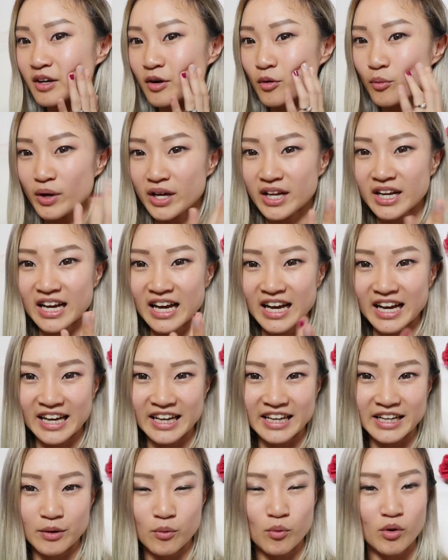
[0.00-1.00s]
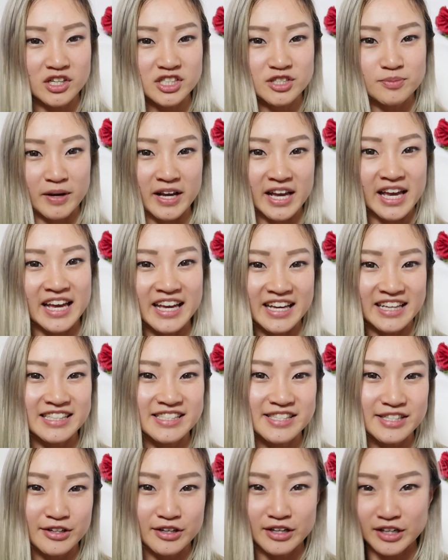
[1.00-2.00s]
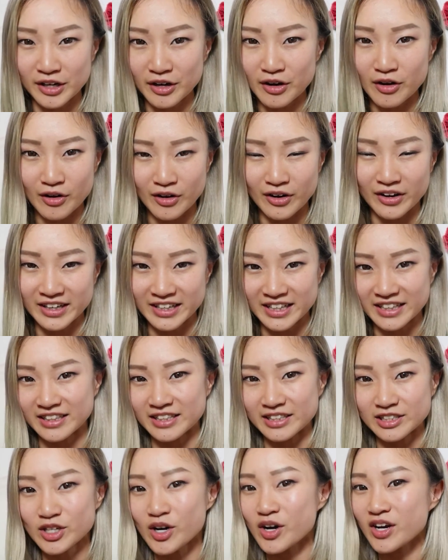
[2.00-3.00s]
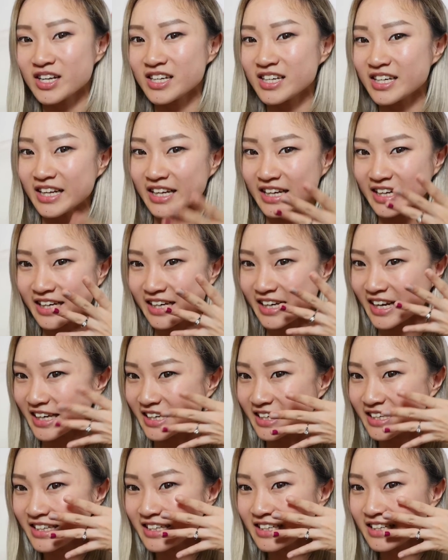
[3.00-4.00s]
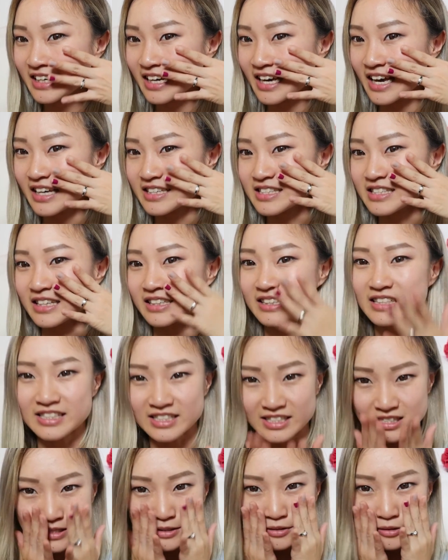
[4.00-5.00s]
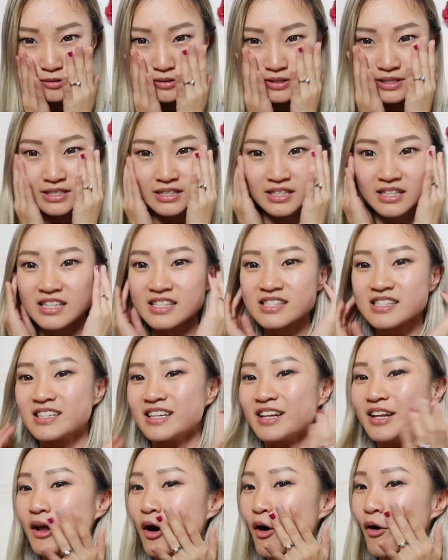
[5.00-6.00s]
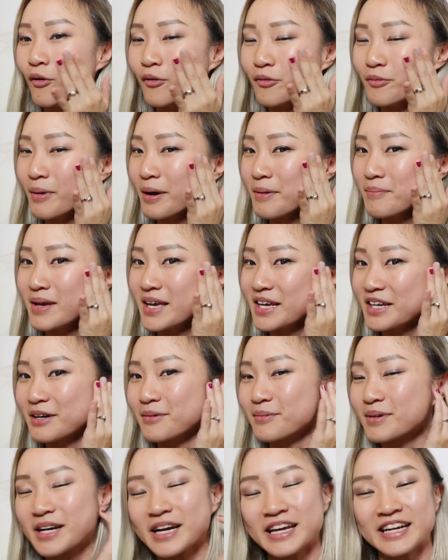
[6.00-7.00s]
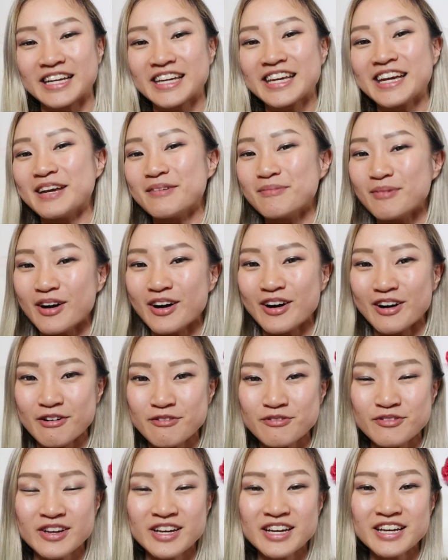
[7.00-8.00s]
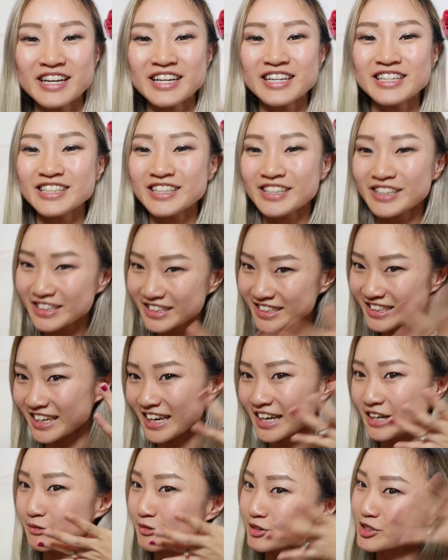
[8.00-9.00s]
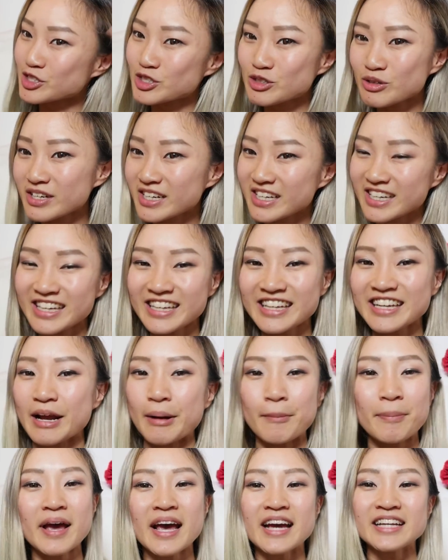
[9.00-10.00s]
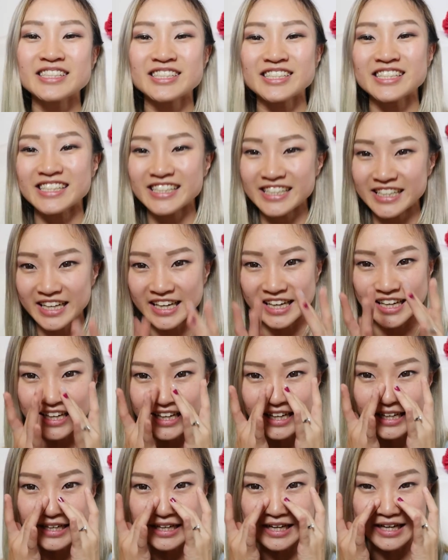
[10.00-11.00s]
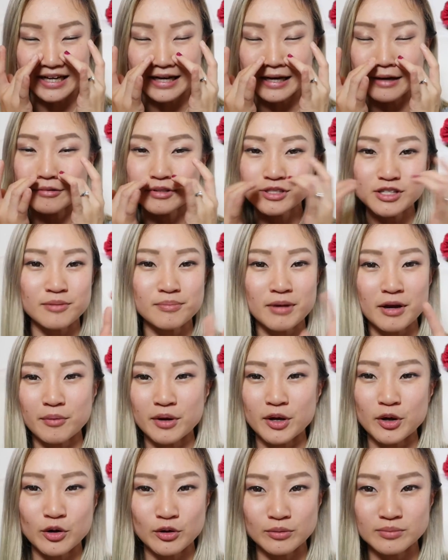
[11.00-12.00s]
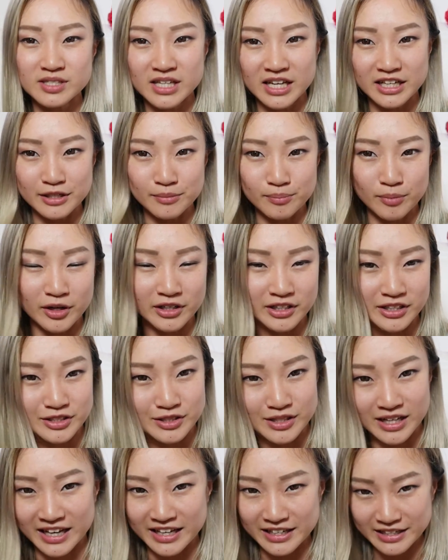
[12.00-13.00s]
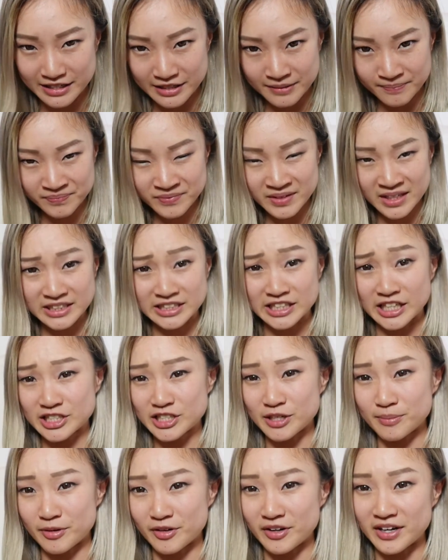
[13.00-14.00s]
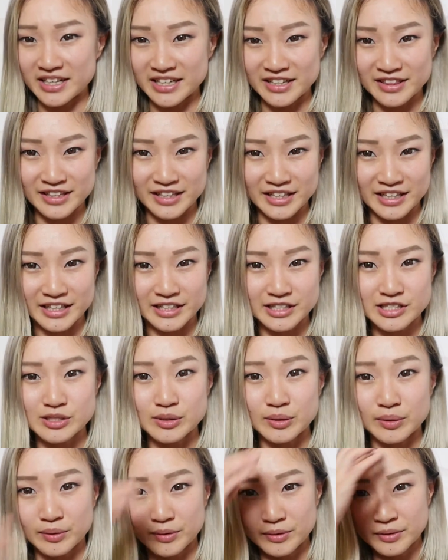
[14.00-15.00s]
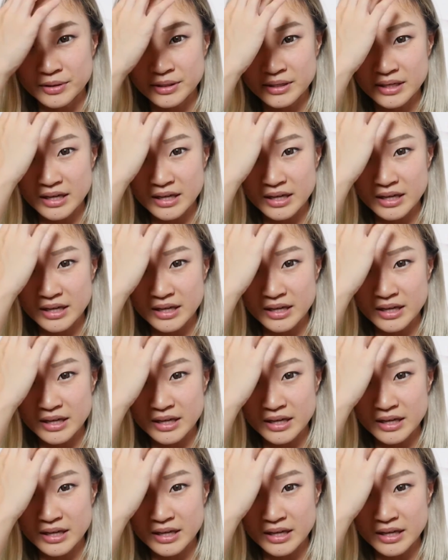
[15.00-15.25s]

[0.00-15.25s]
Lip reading: When I washed my hands earlier on in the toilet, and then I accidentally just, you know, did this, and all my makeup kind of came off, and it was streaky and patchy, and yeah, I was on my way home, so I didn't bother to like touch up or anything. So